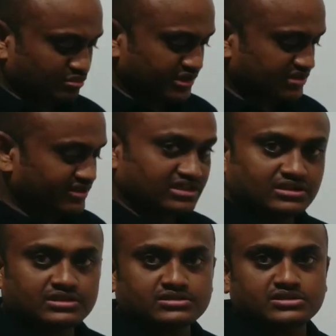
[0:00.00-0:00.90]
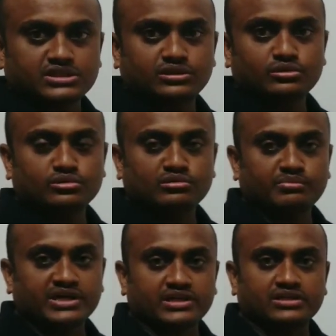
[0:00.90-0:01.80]
So between 0
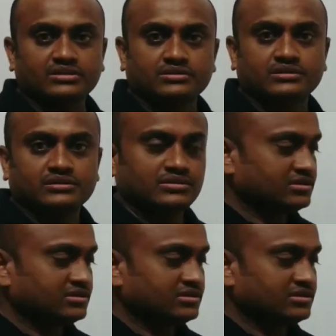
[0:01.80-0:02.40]
to pi,